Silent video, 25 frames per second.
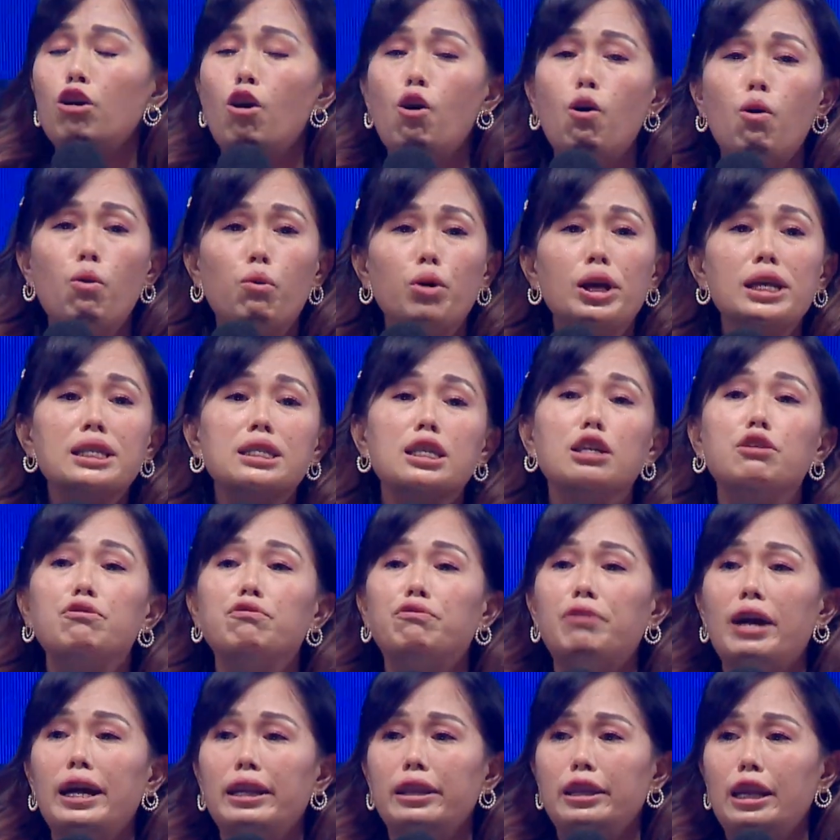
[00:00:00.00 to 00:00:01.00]
always
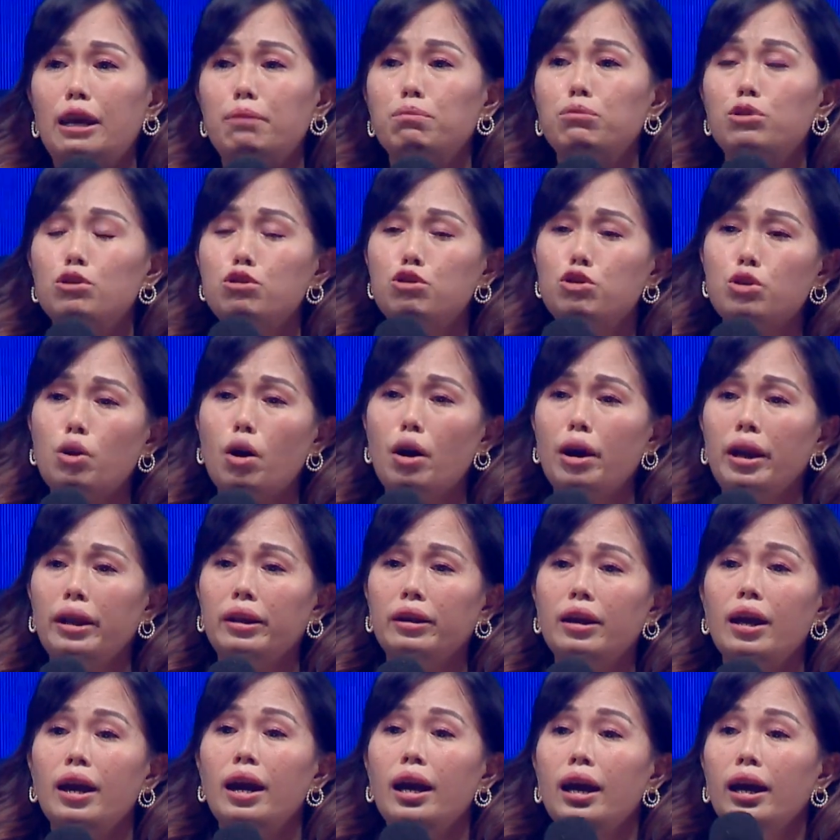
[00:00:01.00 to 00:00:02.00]
invite them to
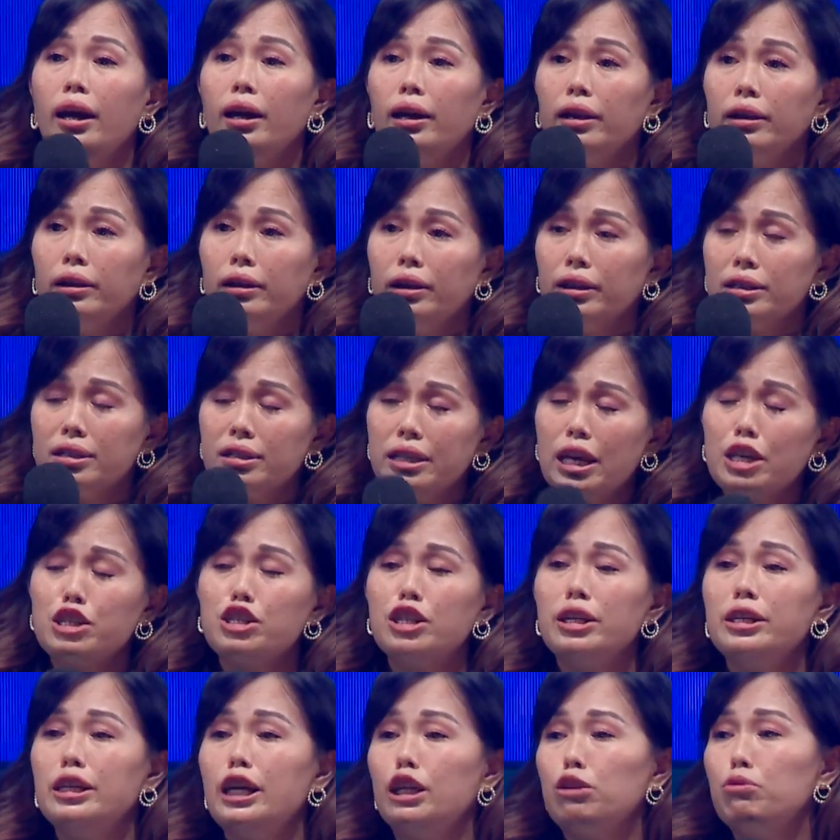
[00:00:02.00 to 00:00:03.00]
join the
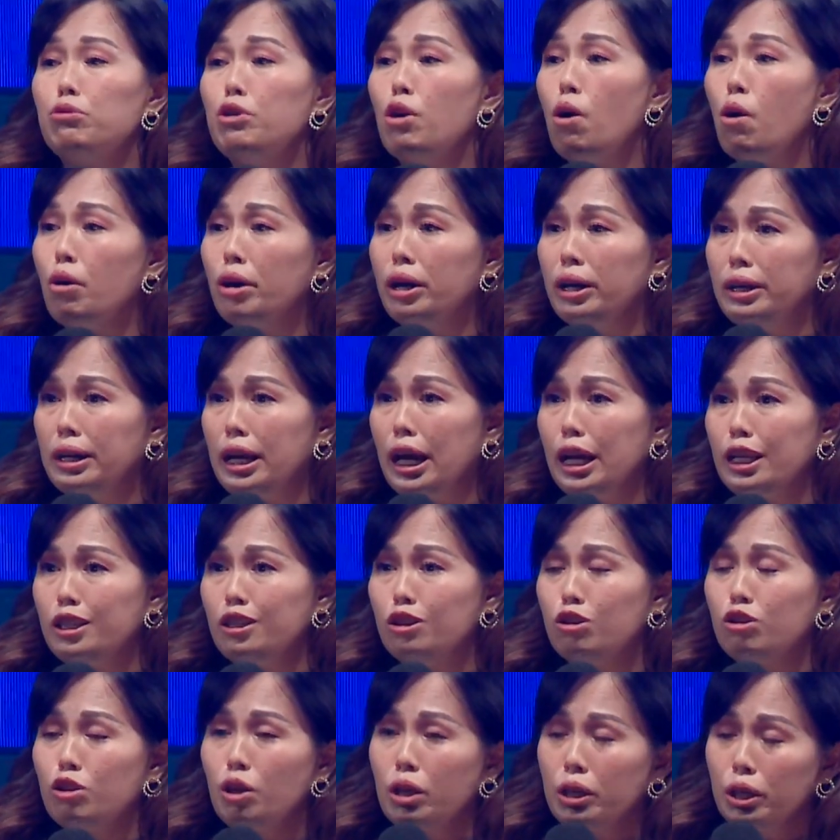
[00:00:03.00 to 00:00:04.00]
session that we
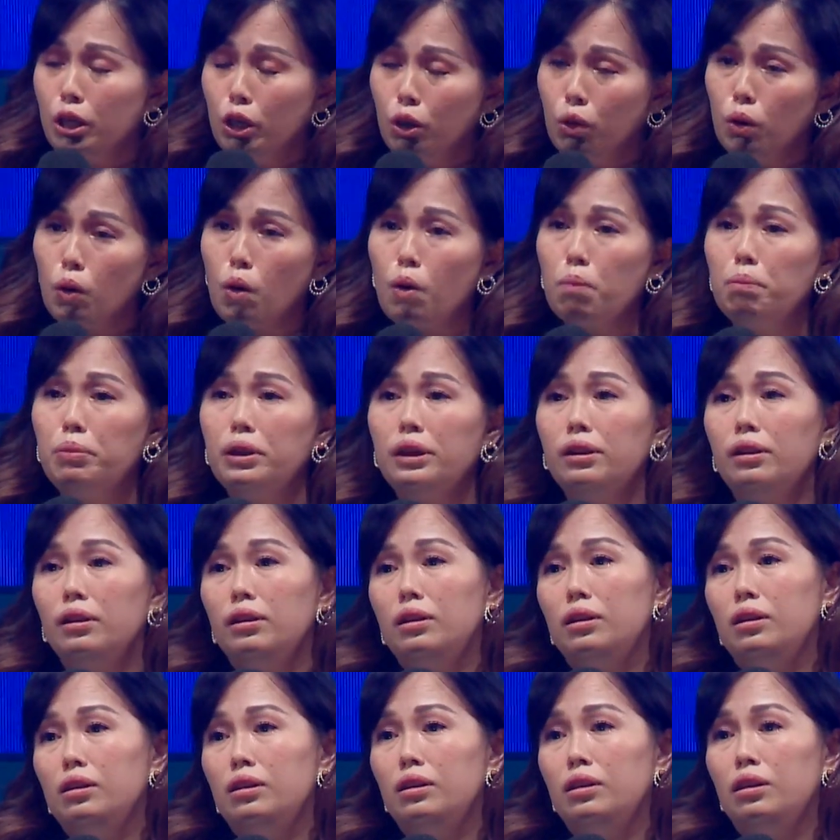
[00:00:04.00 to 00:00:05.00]
organize
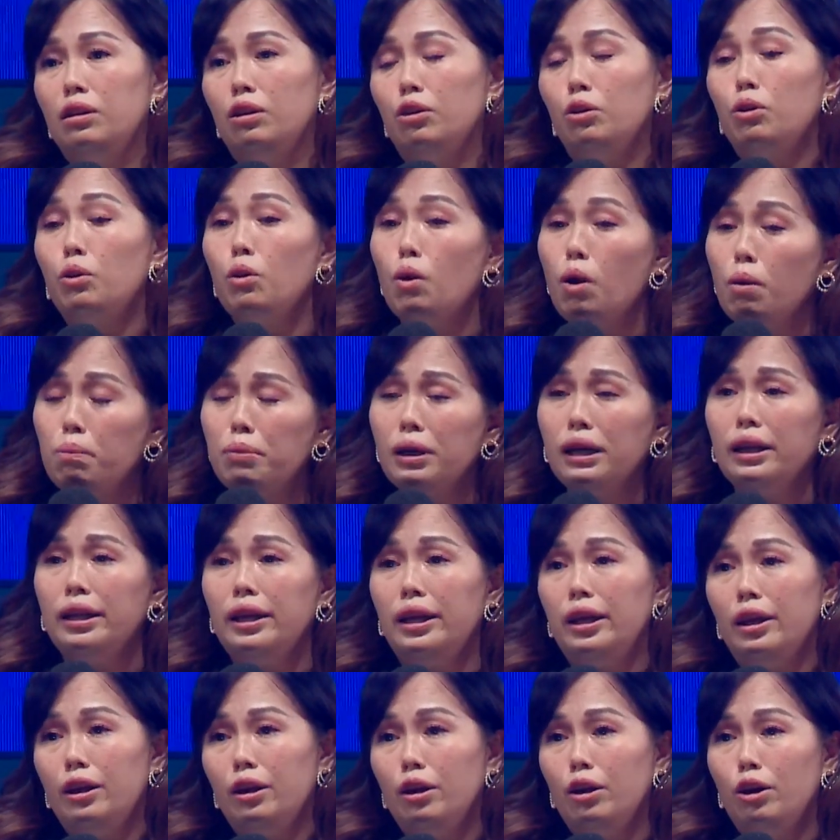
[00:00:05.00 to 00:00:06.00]

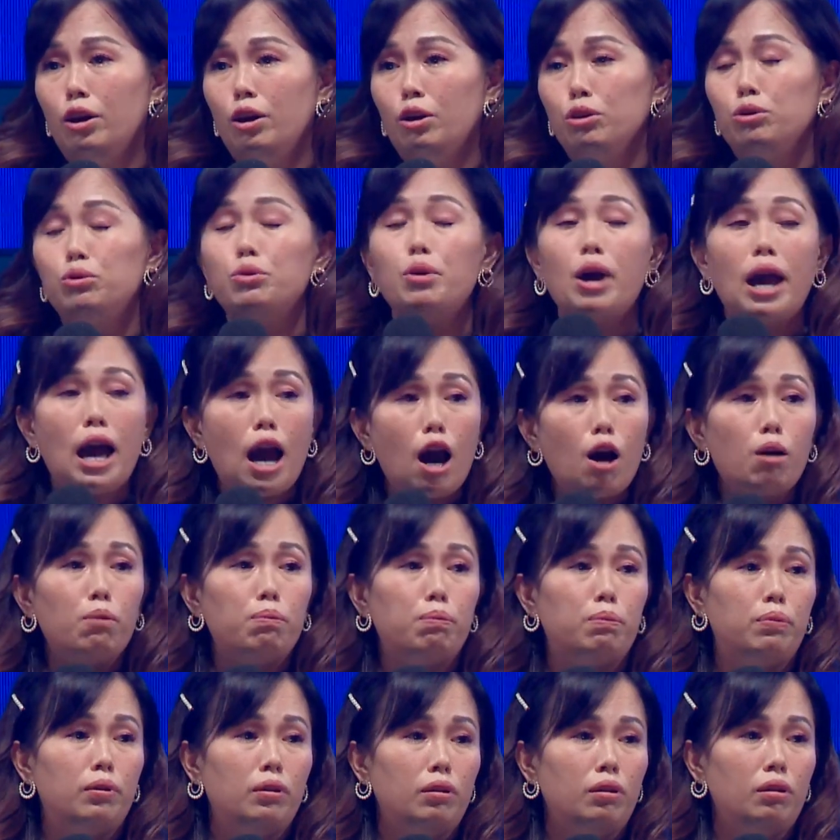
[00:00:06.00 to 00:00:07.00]
globally to help.
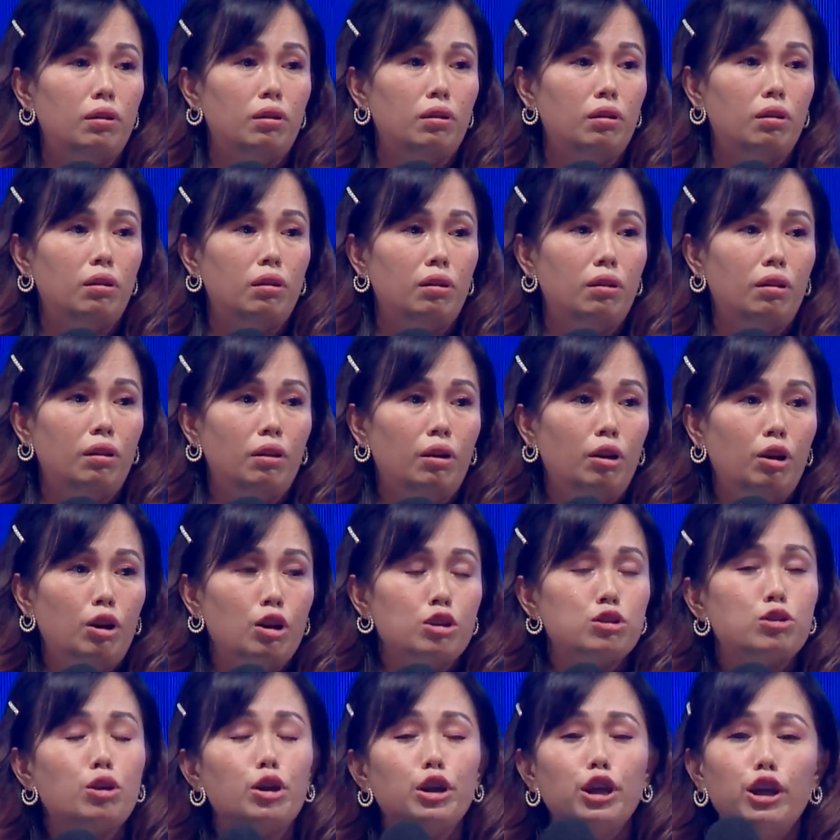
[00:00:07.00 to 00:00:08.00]

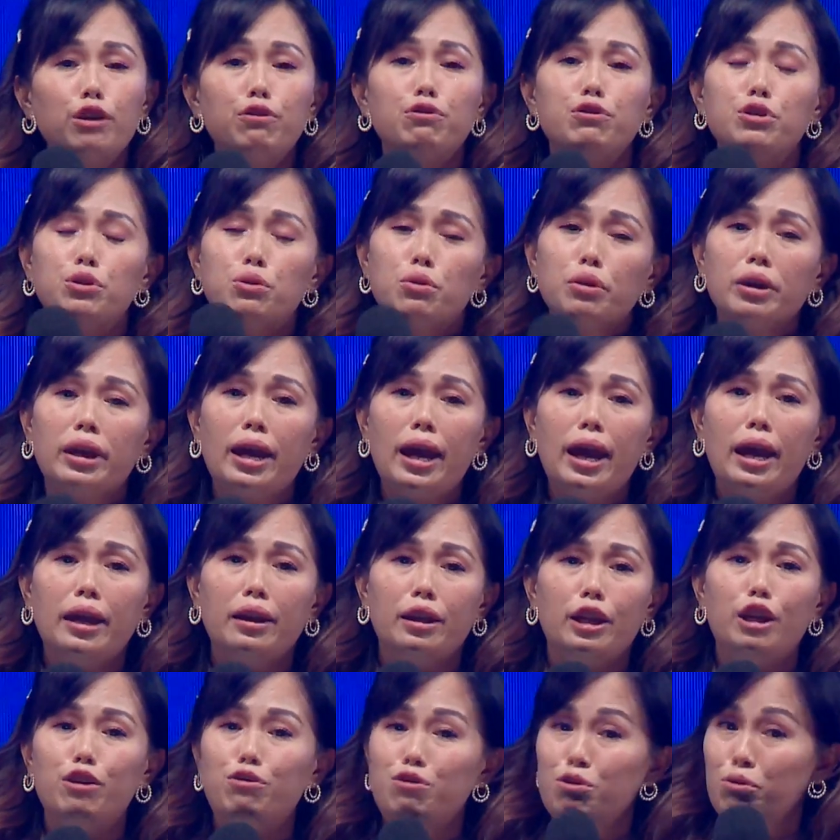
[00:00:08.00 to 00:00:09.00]
So if you
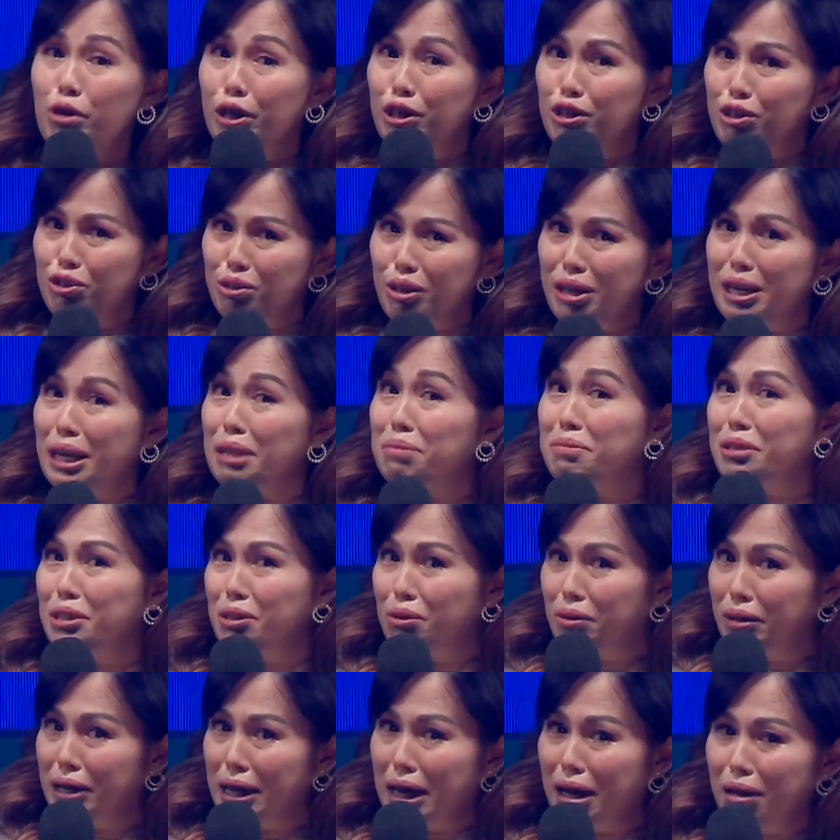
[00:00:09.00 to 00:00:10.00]
want to join, let me
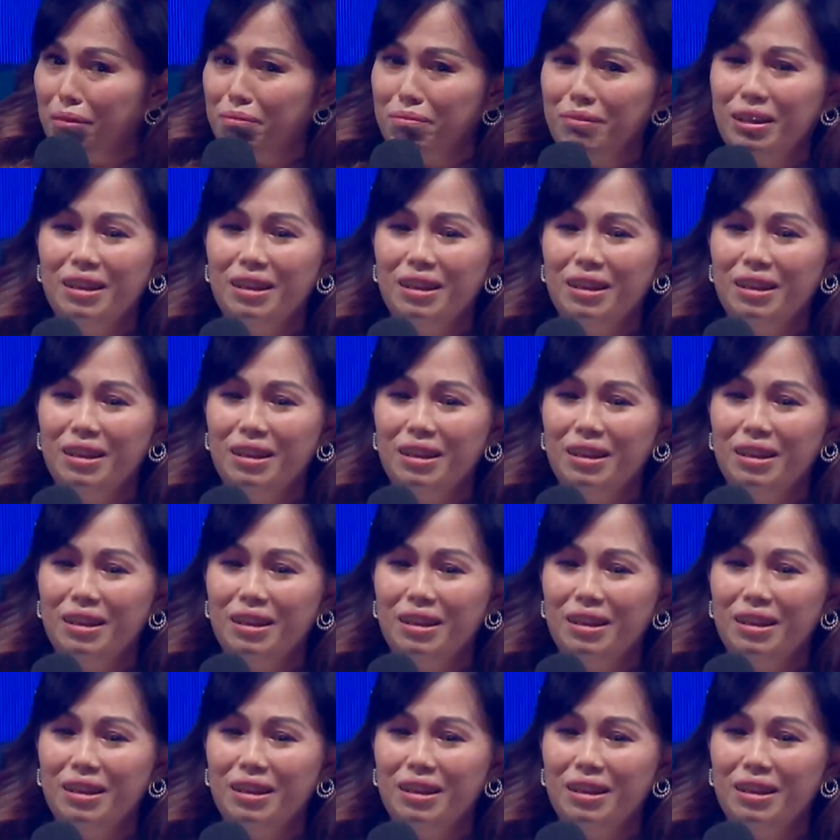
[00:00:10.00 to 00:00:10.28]
know, yeah?